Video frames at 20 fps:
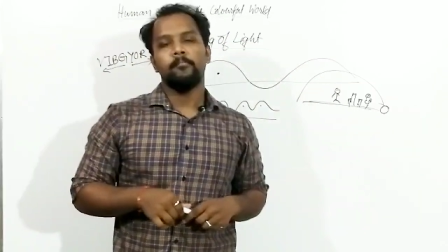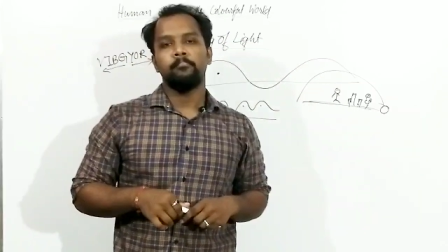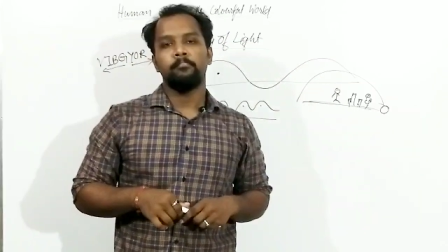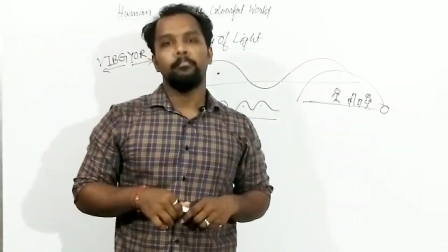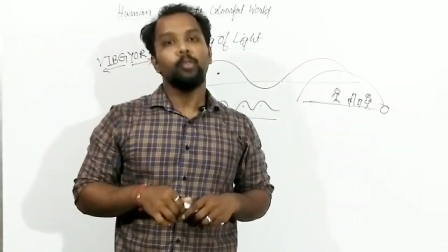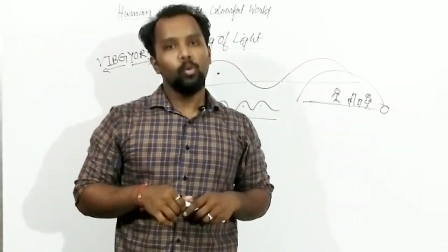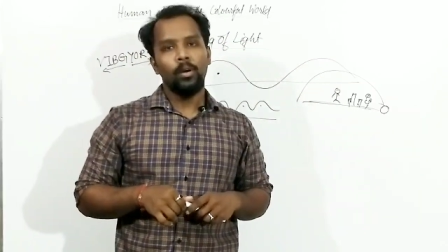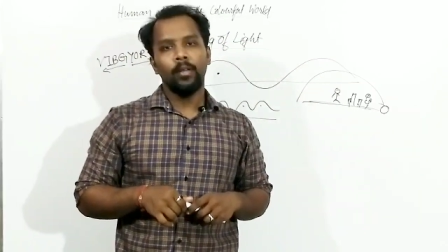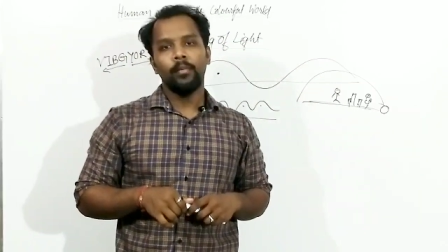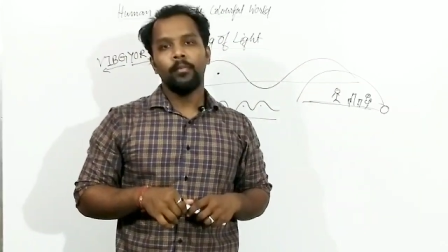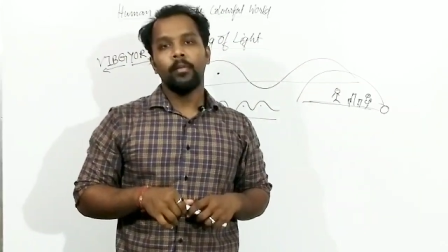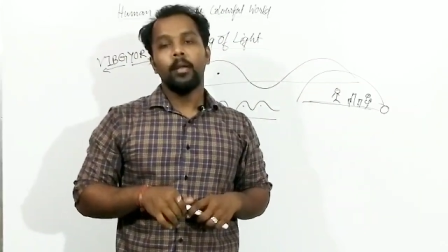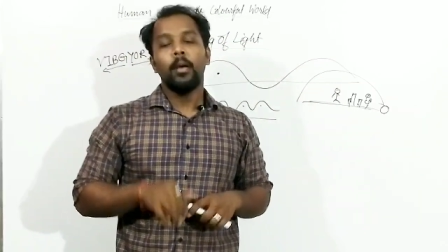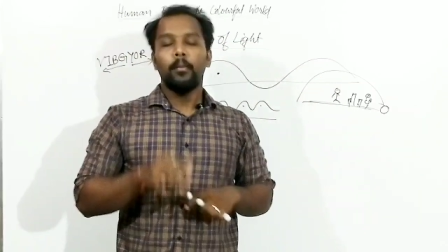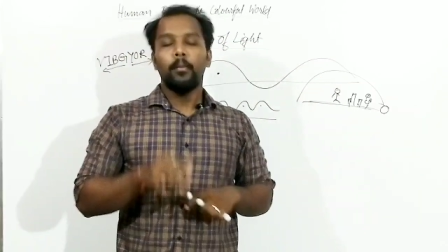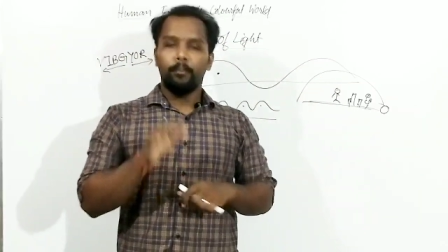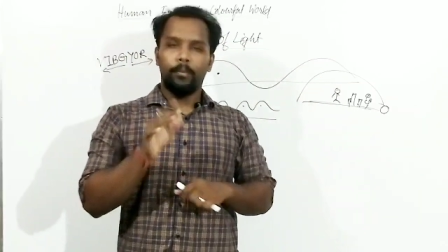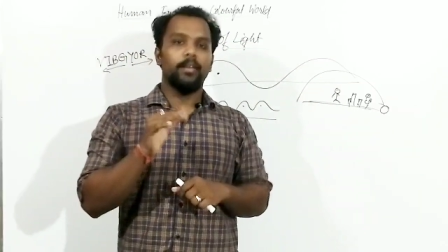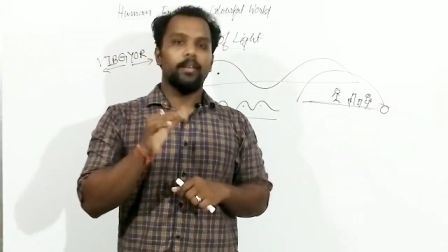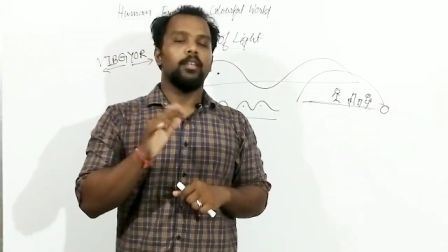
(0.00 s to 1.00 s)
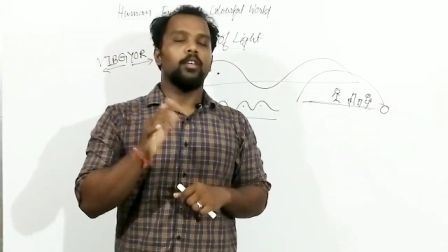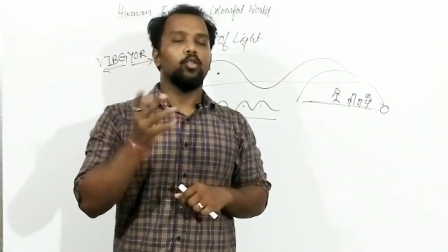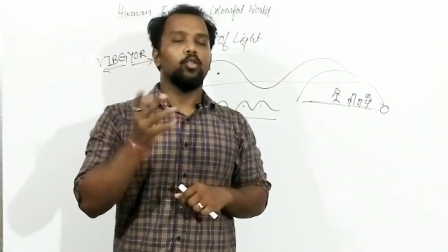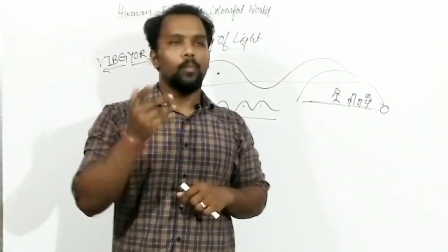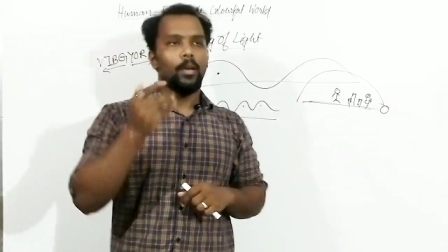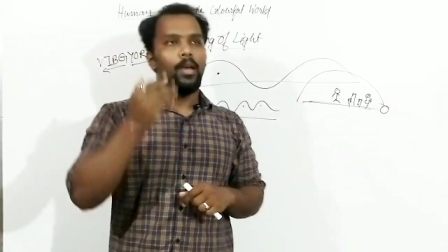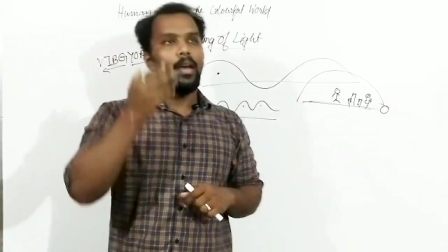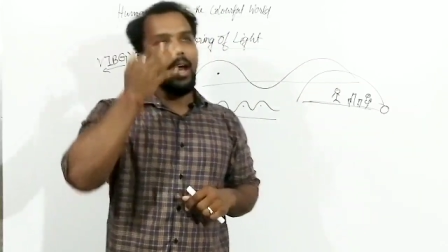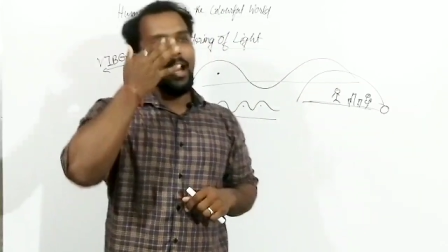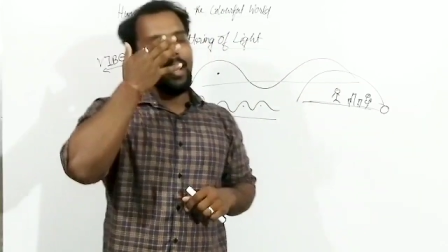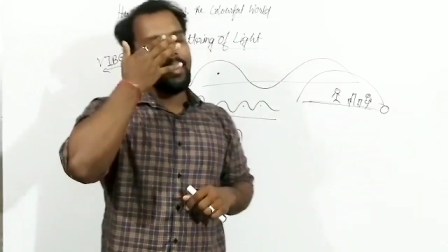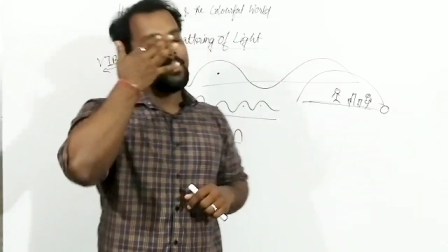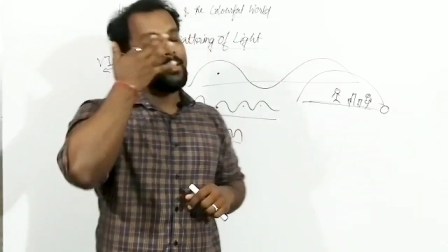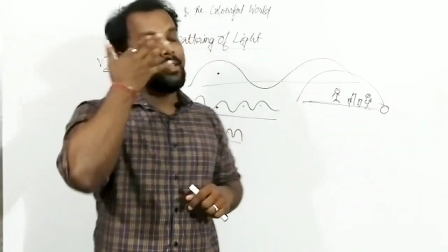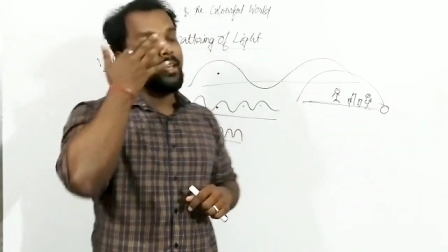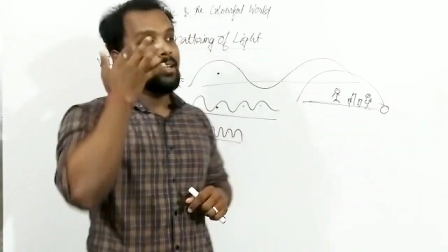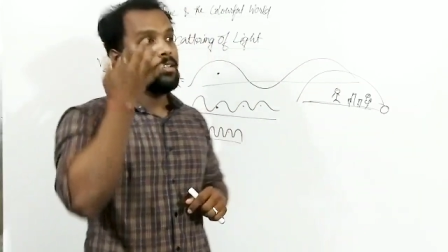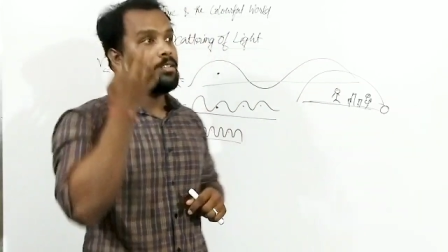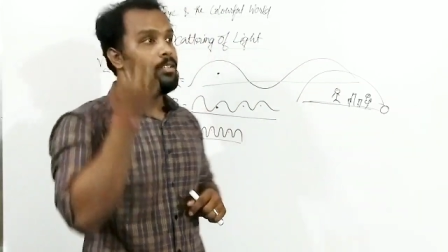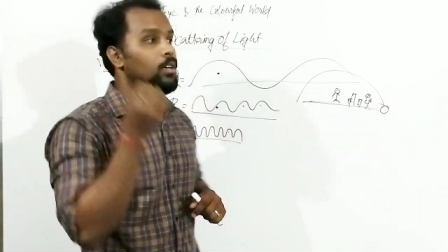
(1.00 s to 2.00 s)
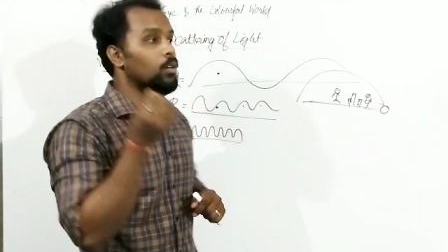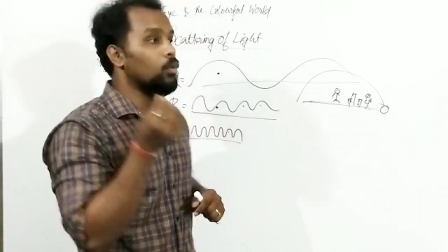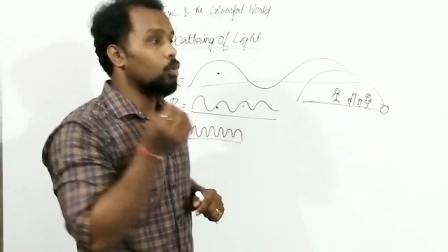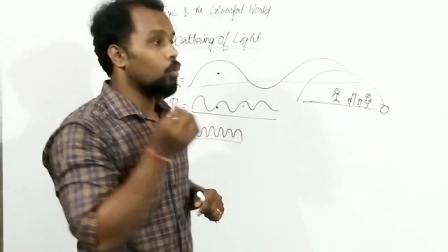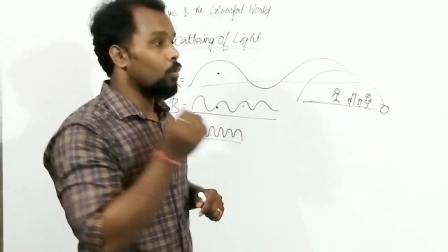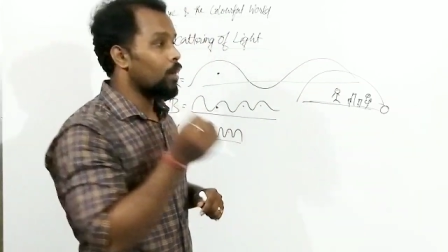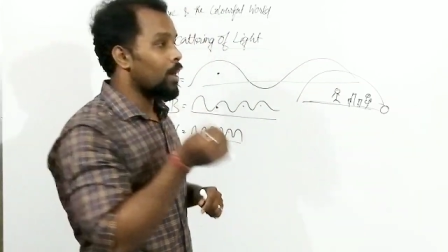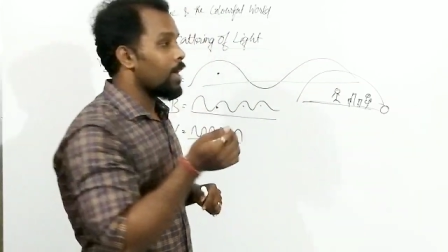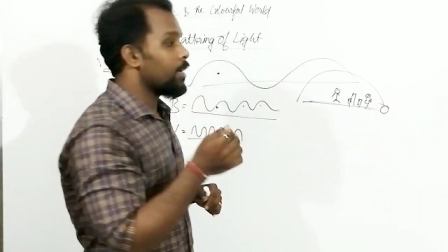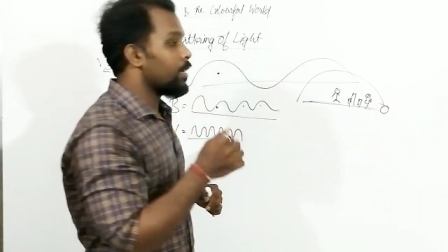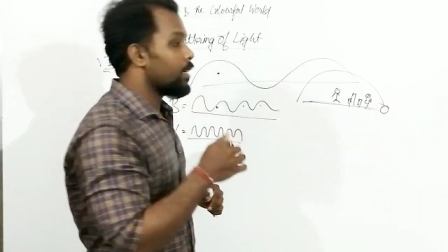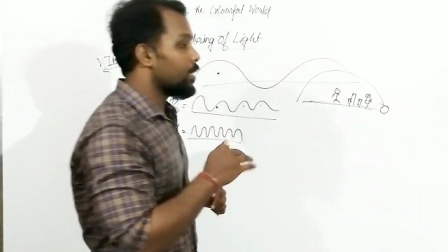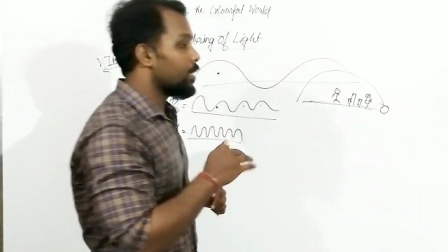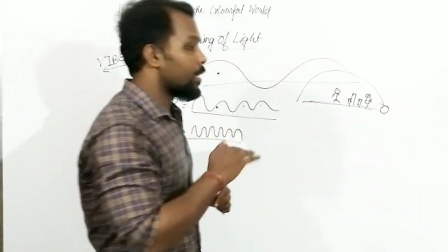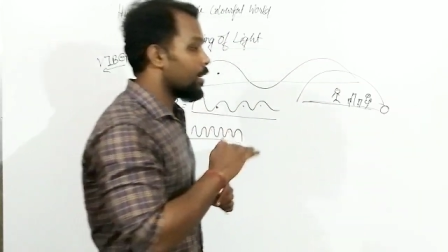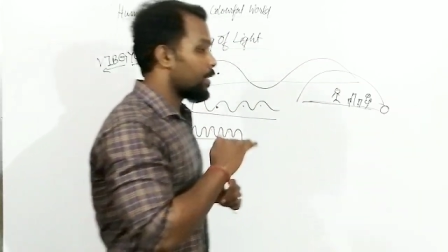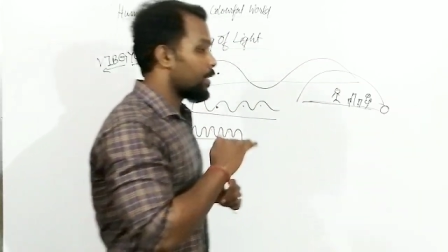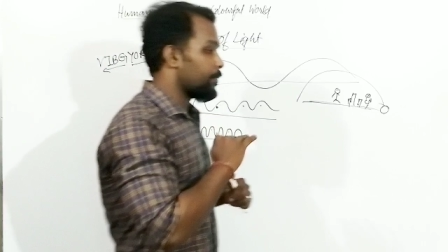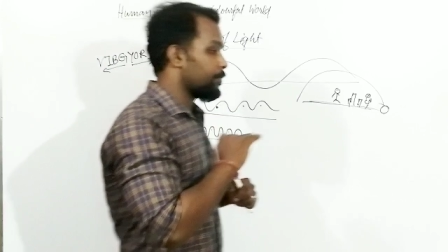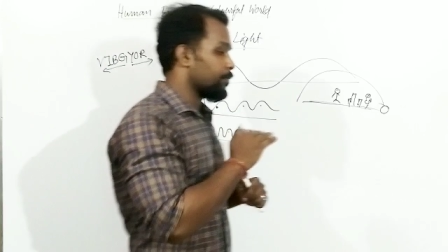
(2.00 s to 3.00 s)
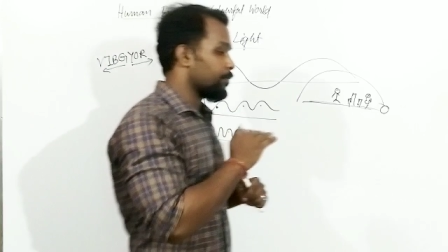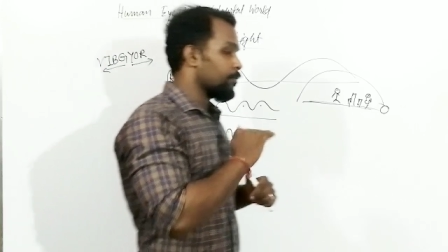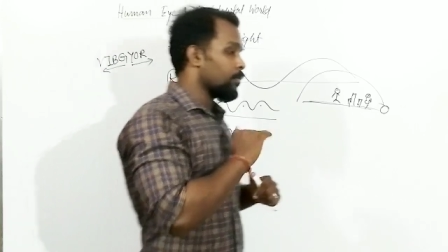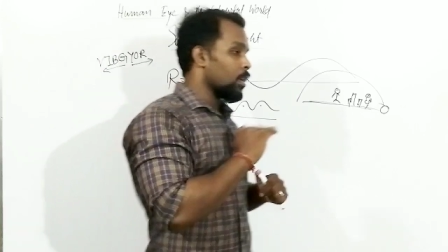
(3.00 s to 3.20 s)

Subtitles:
Blue one. But you may ask there, sir, why in the